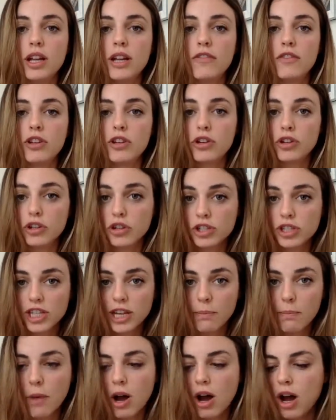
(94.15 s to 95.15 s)
if you're a
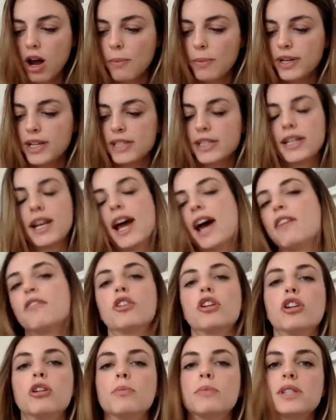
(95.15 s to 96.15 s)
nursing mom, it doesn't have
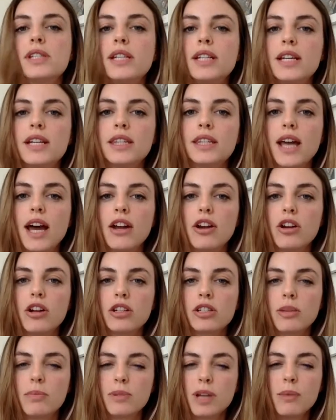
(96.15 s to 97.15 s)
herbs in it that are
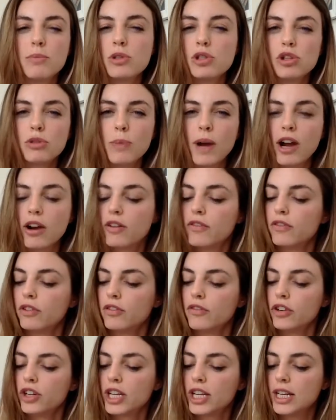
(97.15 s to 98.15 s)
sometimes too powerful
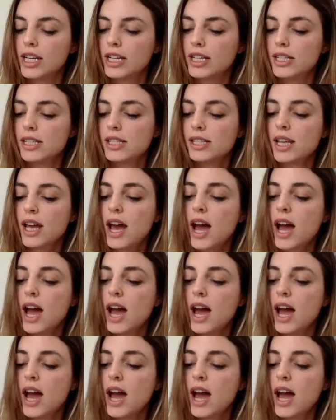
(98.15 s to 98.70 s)
for kids.